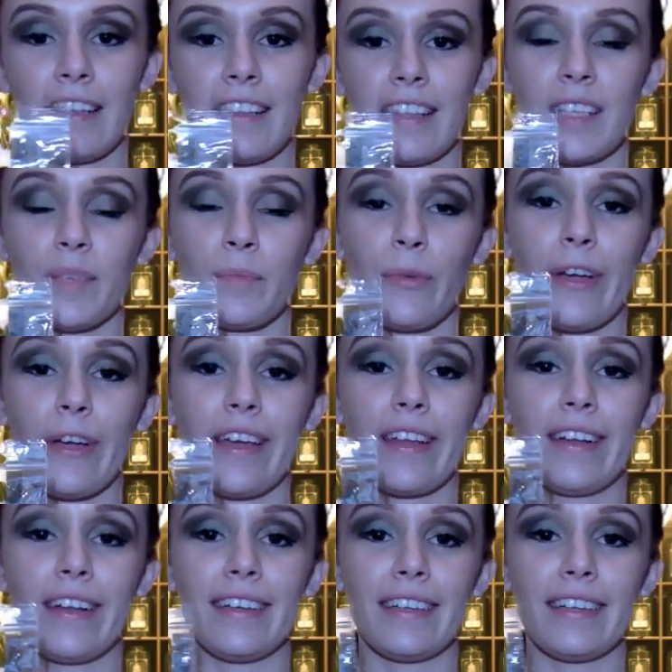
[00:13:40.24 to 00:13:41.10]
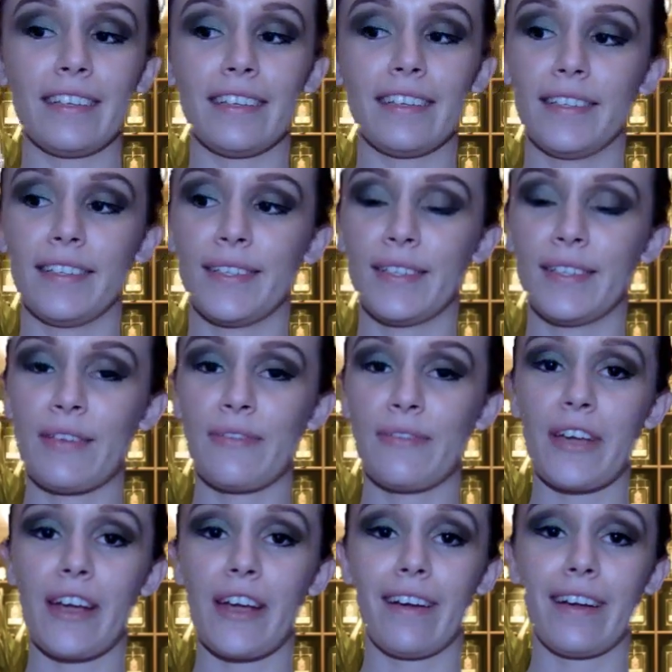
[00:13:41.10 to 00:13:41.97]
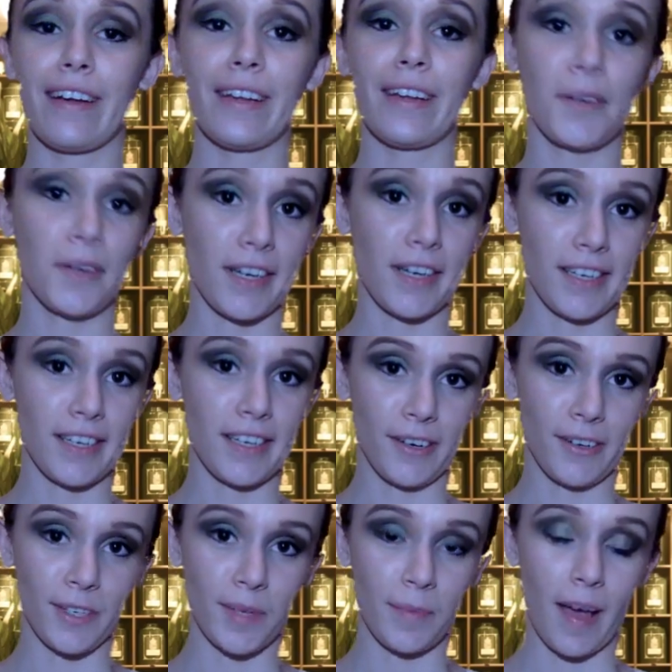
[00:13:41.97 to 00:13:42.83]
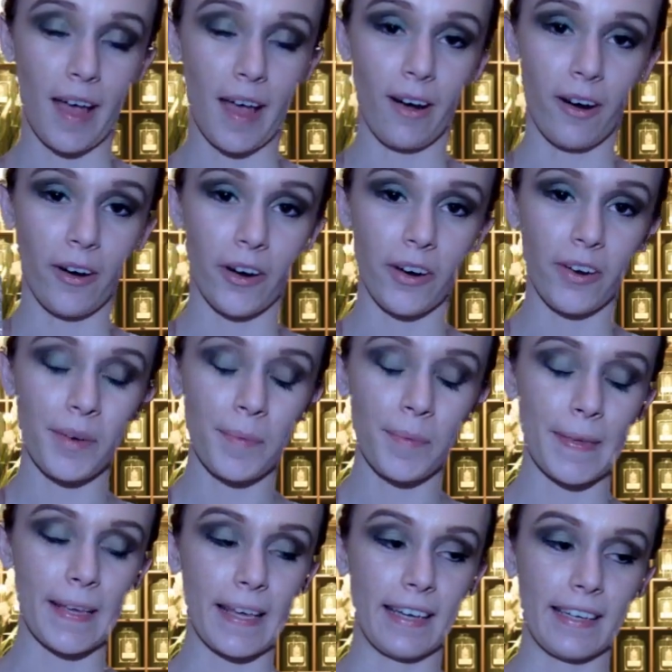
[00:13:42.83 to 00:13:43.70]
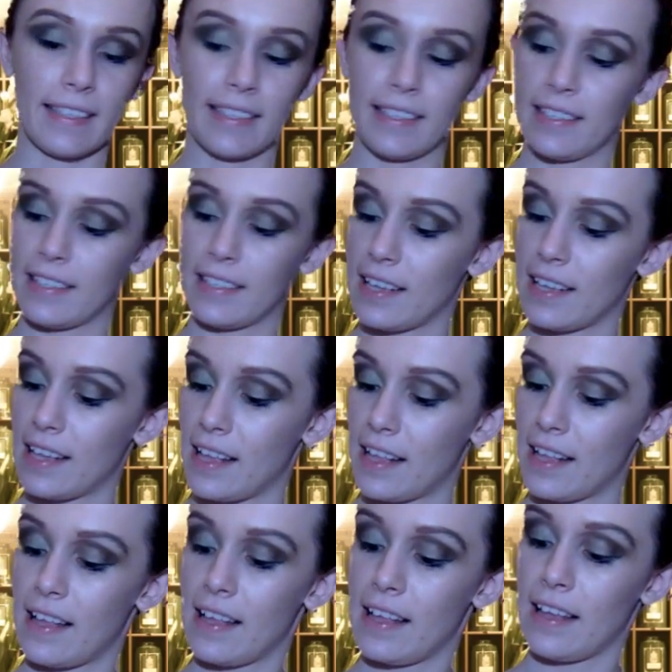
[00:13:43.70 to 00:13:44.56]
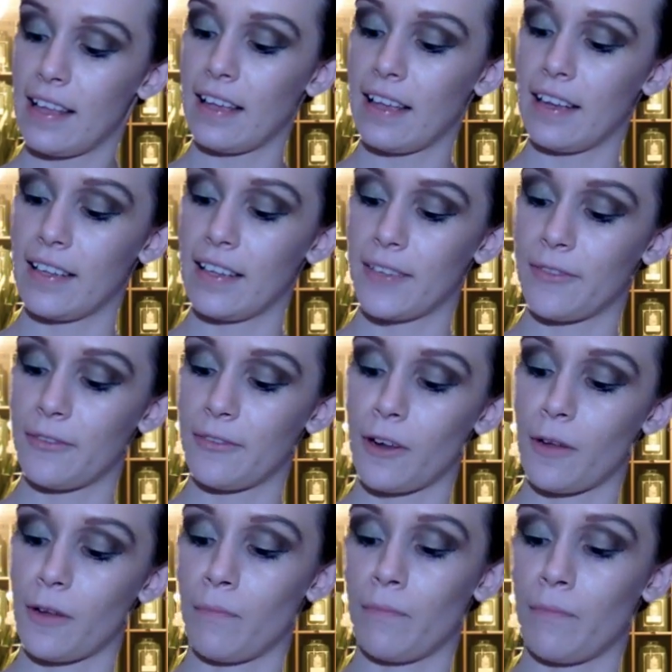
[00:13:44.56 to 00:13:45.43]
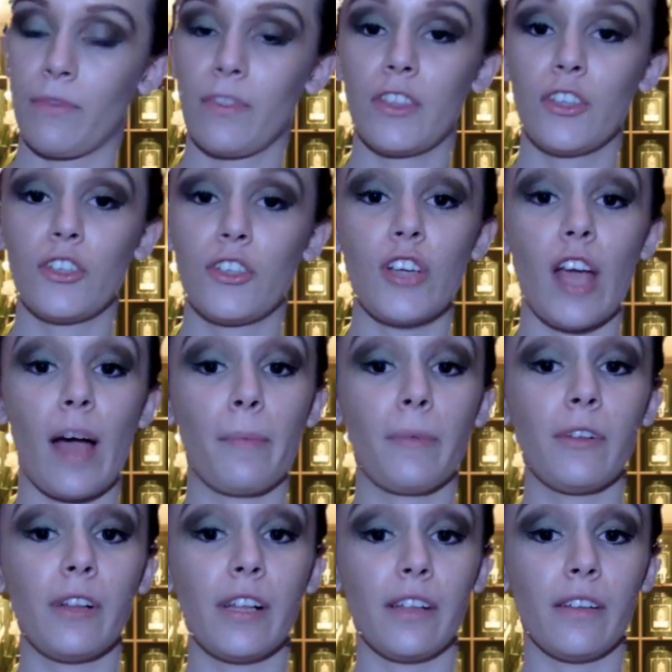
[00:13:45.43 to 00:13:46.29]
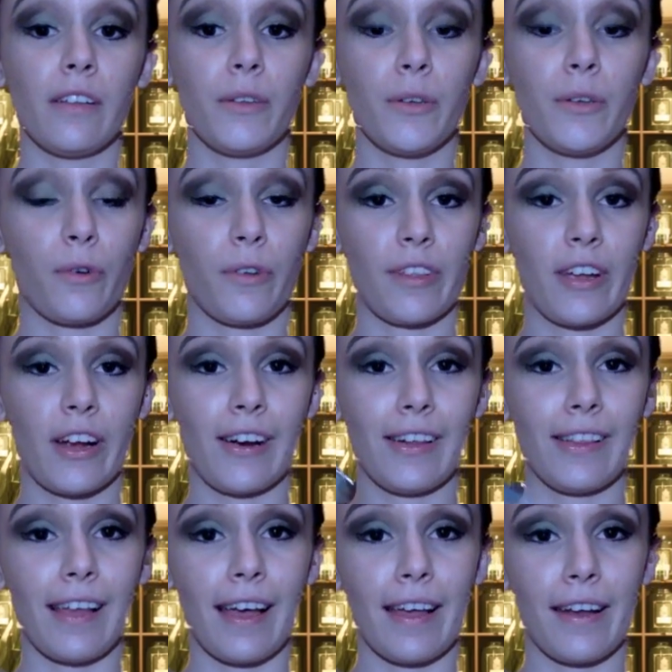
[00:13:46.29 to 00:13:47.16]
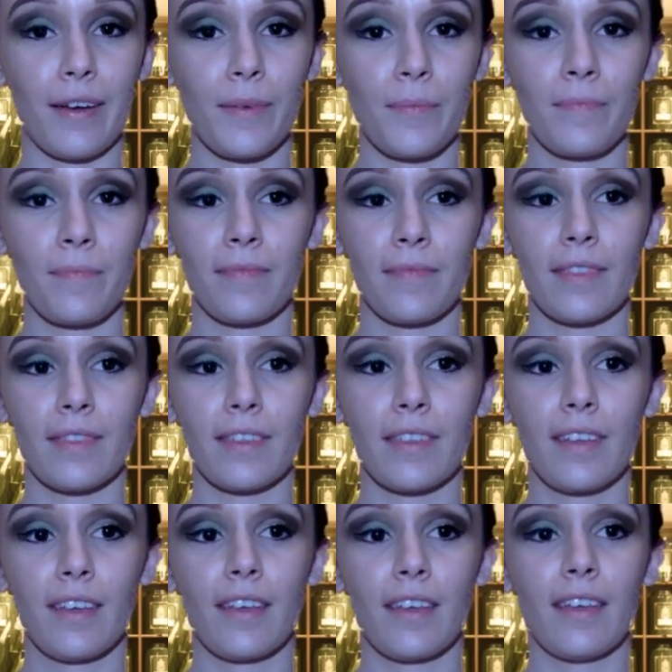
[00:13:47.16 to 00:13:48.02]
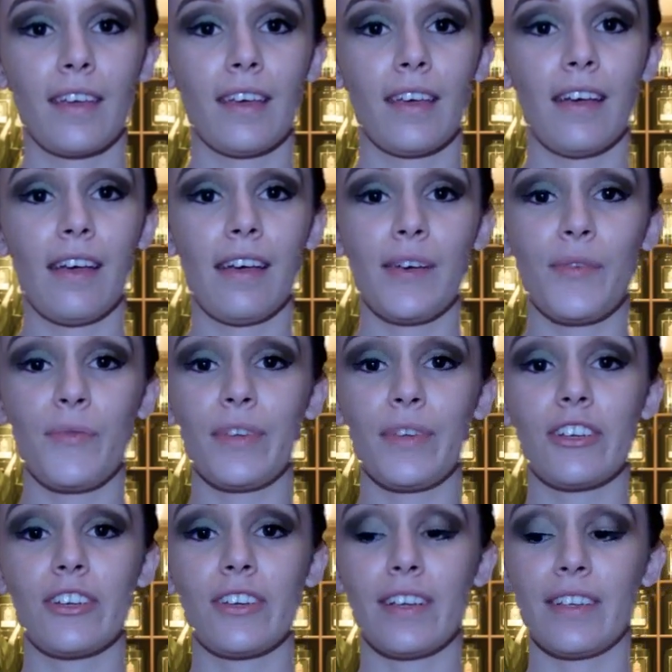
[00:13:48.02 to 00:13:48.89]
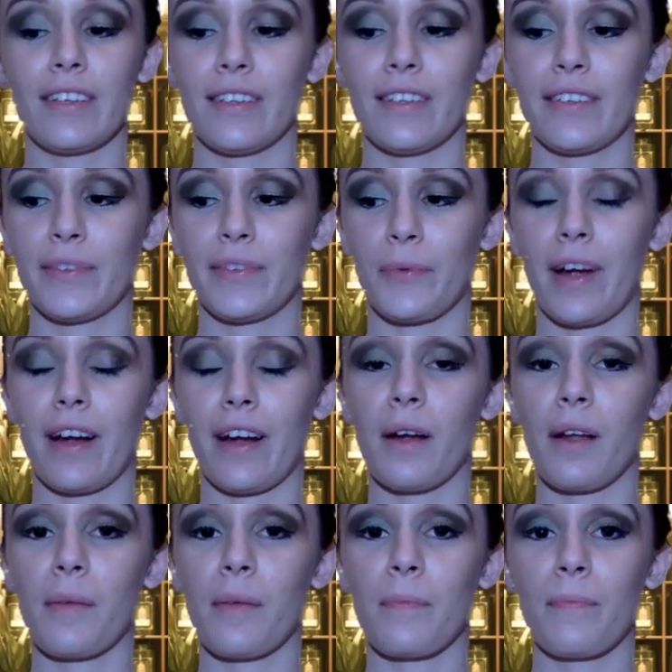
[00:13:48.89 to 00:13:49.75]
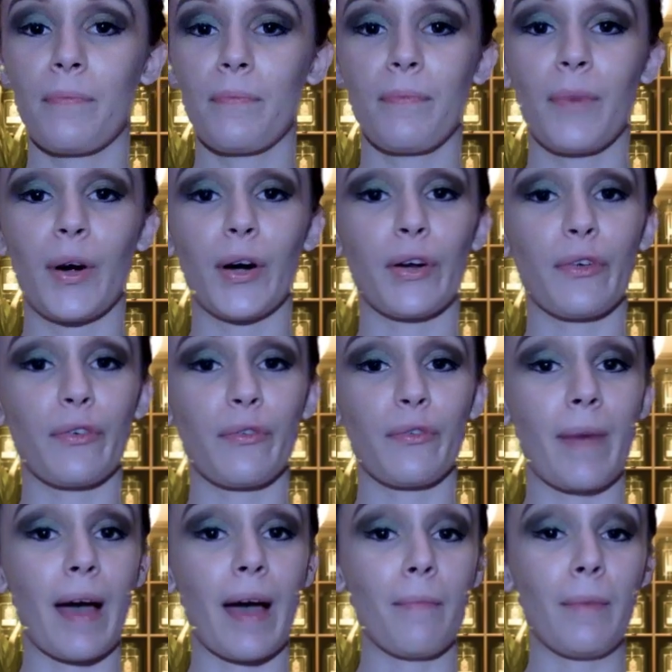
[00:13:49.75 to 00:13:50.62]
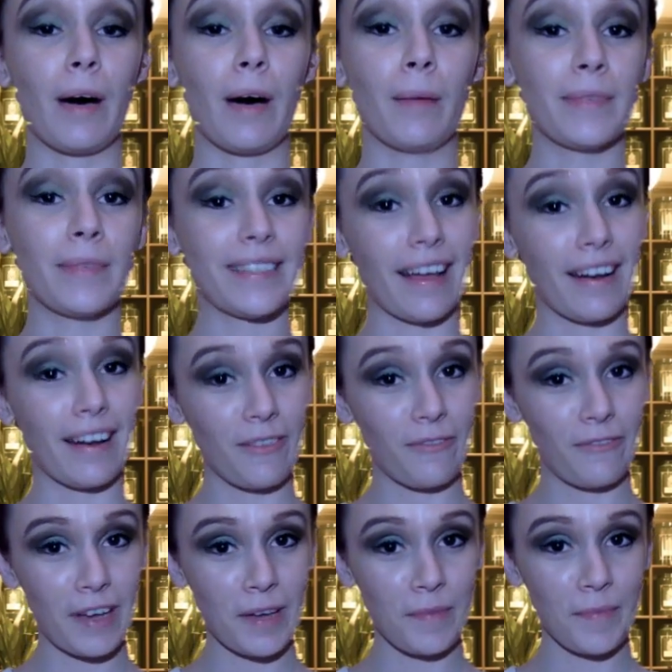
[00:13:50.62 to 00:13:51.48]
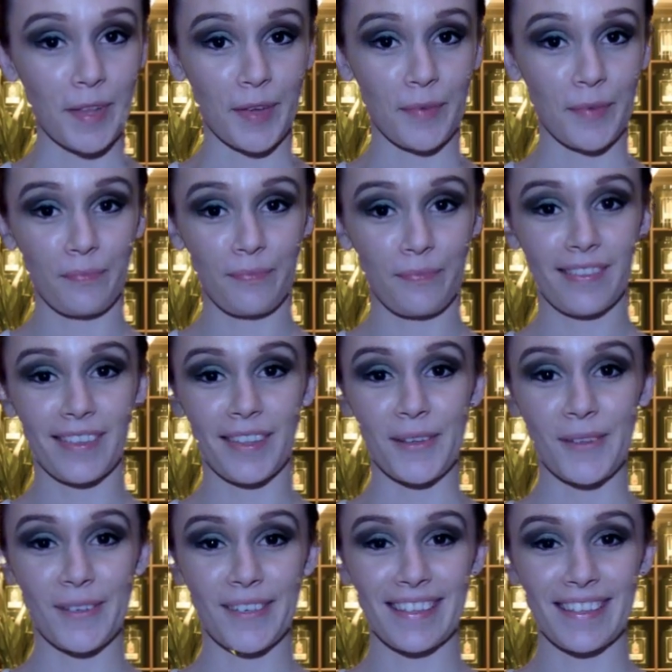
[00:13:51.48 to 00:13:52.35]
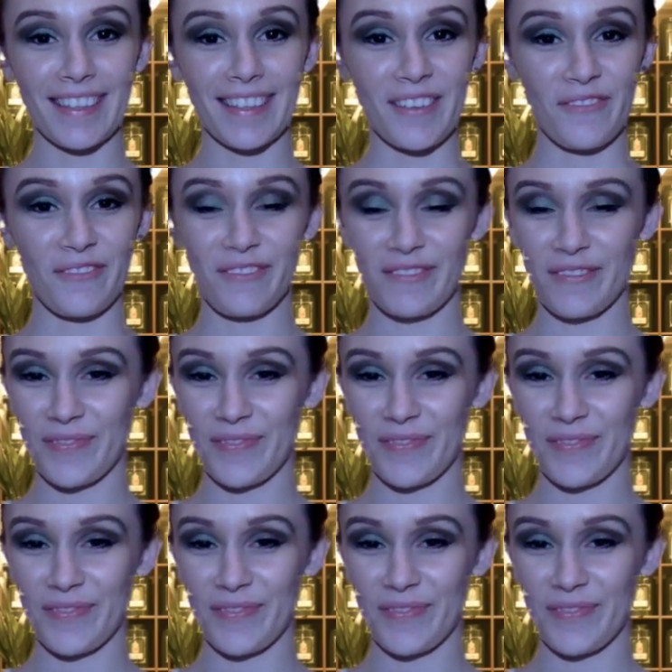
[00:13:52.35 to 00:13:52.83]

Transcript: This brand is very near and dear to my heart because it is from Chapel Hill, North Carolina, which is where part of my mom's side of the family used to live.